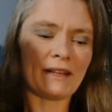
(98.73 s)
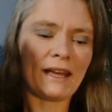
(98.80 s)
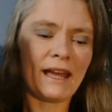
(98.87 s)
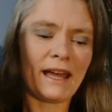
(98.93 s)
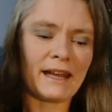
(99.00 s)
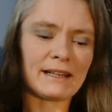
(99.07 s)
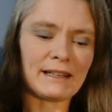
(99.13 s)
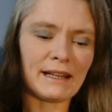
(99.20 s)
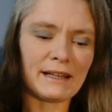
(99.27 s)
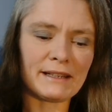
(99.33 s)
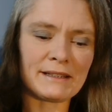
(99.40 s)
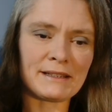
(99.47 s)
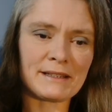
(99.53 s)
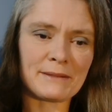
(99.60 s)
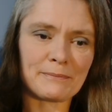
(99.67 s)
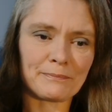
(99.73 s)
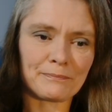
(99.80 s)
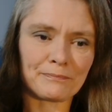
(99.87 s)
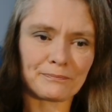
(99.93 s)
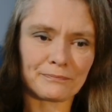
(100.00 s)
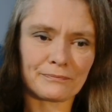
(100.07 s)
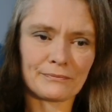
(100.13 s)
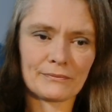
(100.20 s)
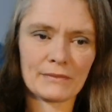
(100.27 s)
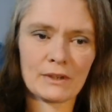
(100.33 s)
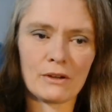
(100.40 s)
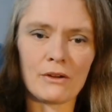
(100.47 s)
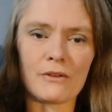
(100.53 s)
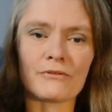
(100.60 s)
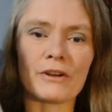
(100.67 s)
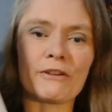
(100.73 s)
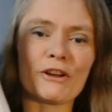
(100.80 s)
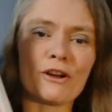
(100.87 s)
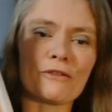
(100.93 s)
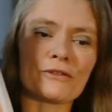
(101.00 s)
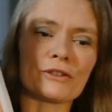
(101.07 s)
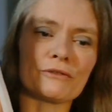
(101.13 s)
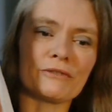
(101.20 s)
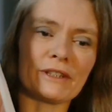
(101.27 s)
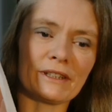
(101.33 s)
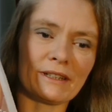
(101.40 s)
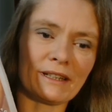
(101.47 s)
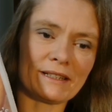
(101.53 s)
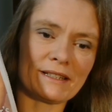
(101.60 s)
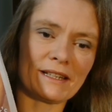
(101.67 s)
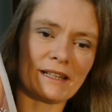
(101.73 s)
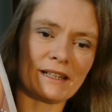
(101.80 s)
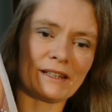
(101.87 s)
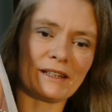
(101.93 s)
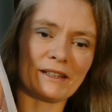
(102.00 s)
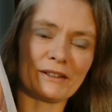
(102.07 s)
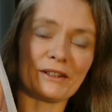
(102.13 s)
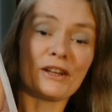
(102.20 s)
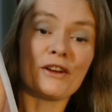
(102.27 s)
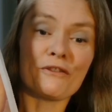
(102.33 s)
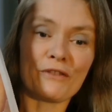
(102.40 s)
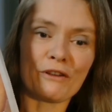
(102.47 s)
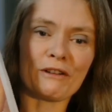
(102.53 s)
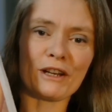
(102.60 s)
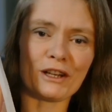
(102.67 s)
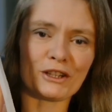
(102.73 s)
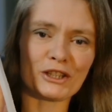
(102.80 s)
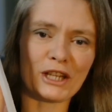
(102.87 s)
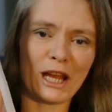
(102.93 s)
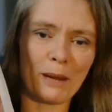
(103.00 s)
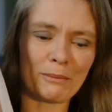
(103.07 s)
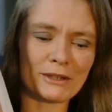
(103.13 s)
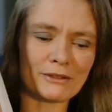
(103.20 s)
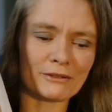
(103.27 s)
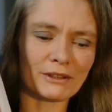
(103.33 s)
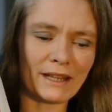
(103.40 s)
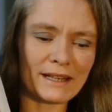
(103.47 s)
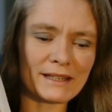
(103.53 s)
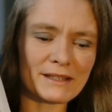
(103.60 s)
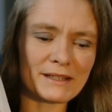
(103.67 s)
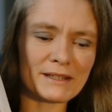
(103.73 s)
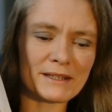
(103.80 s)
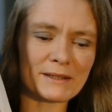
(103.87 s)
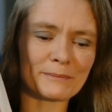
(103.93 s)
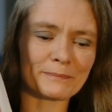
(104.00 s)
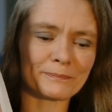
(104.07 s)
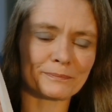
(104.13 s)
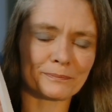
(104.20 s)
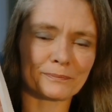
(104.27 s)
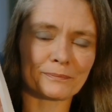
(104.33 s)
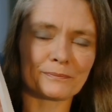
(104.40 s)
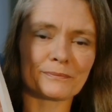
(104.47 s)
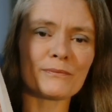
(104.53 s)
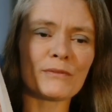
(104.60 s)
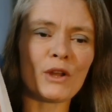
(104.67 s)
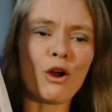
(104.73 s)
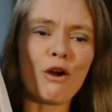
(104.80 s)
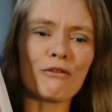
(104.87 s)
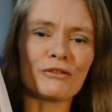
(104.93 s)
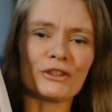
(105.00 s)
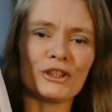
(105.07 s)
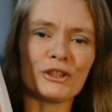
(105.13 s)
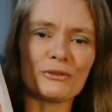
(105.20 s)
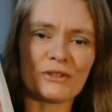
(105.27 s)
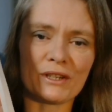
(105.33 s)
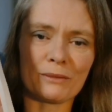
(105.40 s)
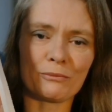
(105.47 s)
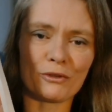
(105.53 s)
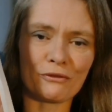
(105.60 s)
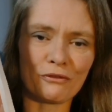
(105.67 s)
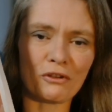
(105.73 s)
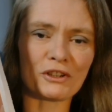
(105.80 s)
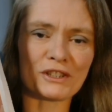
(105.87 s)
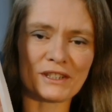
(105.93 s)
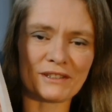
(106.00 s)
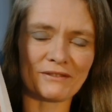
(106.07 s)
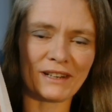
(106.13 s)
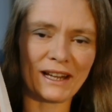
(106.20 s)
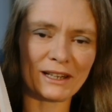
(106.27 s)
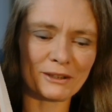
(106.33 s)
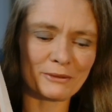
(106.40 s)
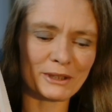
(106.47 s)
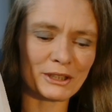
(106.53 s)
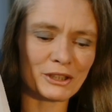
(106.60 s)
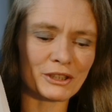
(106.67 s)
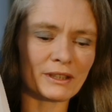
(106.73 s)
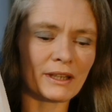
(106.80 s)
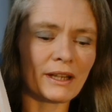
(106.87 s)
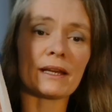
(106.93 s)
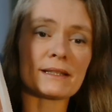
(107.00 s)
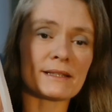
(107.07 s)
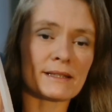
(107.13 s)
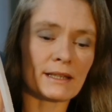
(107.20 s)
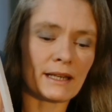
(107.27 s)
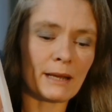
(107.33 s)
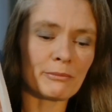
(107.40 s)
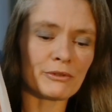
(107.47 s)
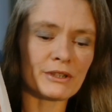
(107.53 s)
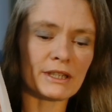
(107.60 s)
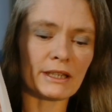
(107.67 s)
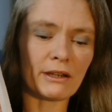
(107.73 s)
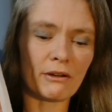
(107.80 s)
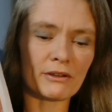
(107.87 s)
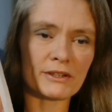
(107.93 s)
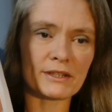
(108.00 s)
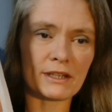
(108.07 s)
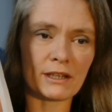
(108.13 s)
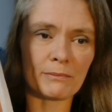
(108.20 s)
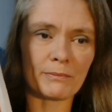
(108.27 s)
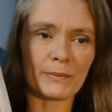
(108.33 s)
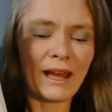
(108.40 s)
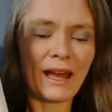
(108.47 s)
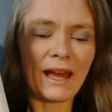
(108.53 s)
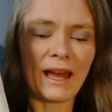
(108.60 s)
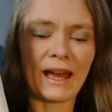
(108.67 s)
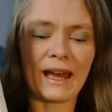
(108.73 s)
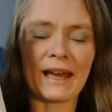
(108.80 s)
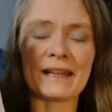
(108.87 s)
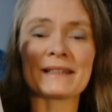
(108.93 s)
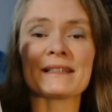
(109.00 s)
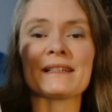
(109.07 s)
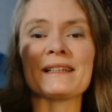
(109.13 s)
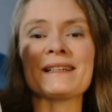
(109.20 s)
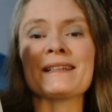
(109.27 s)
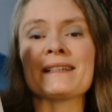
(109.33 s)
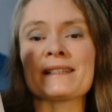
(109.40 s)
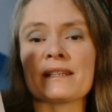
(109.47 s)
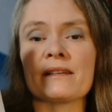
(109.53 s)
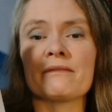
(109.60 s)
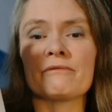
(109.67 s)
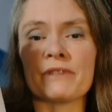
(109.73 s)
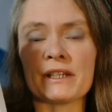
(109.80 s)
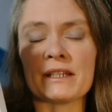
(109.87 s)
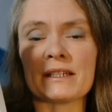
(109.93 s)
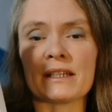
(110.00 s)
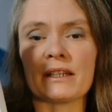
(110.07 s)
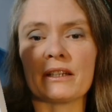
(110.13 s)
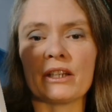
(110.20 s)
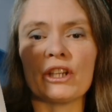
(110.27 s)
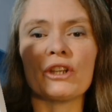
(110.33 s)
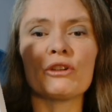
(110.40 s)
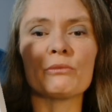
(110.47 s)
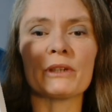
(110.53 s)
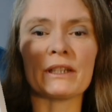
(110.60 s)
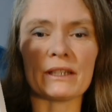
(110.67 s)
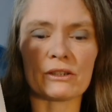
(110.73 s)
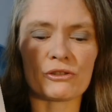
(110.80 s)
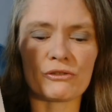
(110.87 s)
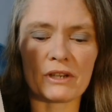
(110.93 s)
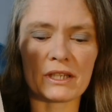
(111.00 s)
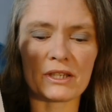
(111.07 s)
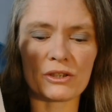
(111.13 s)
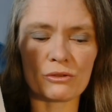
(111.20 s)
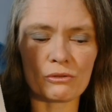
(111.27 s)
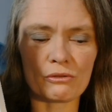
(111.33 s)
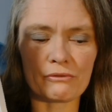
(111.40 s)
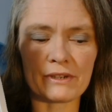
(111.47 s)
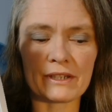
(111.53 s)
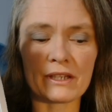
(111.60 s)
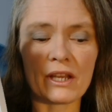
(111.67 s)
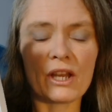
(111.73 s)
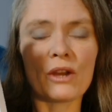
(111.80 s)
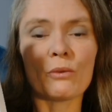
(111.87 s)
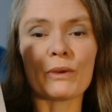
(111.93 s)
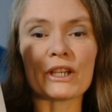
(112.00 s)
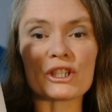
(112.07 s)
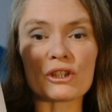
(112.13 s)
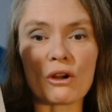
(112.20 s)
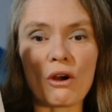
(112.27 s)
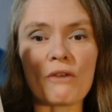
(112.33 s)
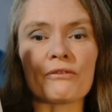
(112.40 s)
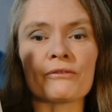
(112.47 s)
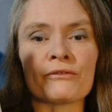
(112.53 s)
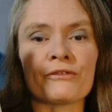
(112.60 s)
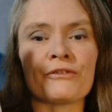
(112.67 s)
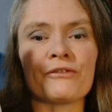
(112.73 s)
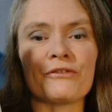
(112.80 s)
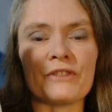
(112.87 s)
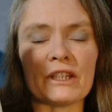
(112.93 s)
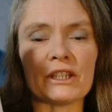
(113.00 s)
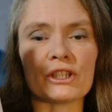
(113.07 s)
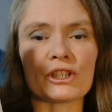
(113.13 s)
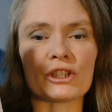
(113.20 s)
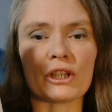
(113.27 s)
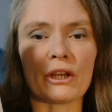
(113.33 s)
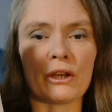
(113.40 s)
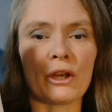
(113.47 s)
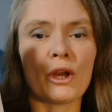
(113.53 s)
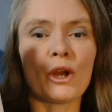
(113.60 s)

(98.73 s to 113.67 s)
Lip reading: headlines, very often written as here in very large capital letters, often using provocative language, celebrity gossip, and easy reading human interest stories which often feature